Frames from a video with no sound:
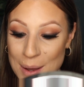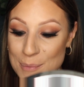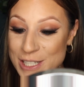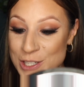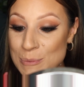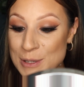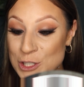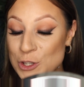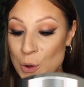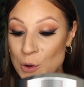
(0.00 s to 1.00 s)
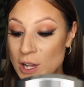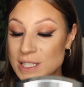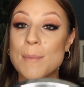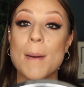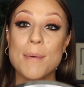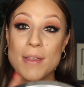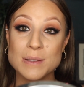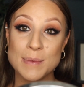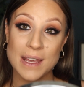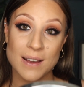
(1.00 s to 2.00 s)
But it's going to be so nice, and my brother's
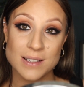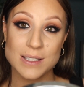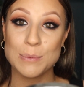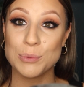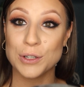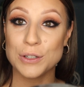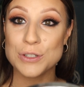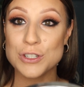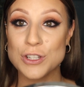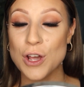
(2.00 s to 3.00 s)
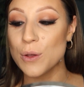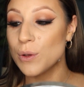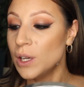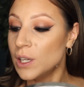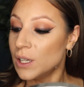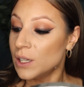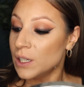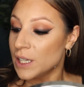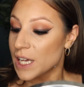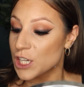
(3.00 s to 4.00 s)
meeting us in Bruges, so
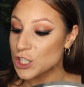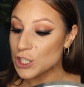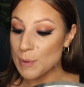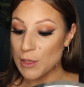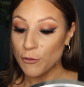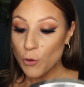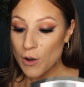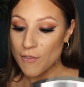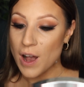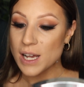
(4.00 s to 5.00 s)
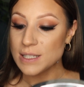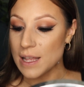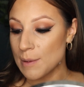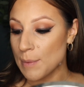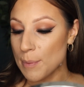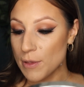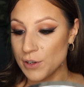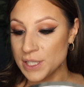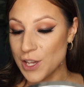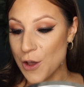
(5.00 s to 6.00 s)
it's going to be the 4 of us, and then my brother
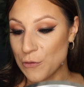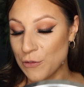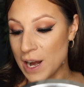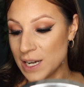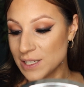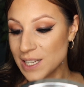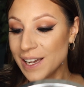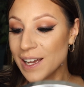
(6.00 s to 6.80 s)
and his girlfriend.